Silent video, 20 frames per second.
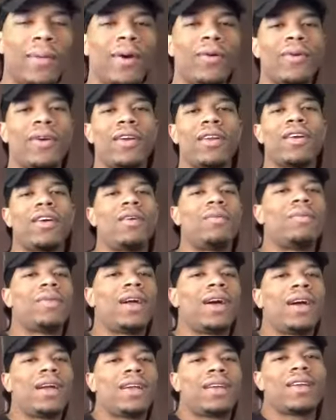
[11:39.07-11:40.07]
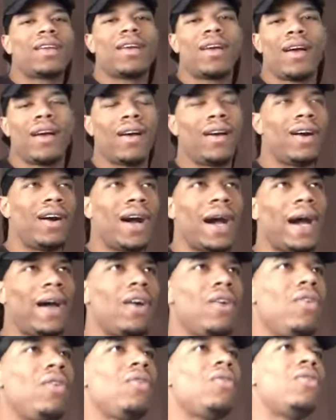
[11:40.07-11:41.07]
I wearing all black? I
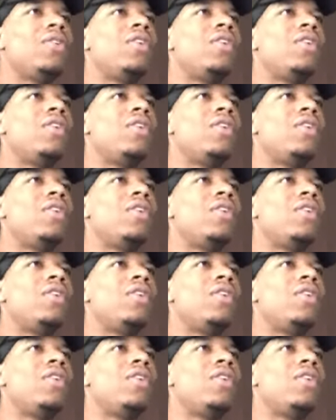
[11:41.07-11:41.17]
don't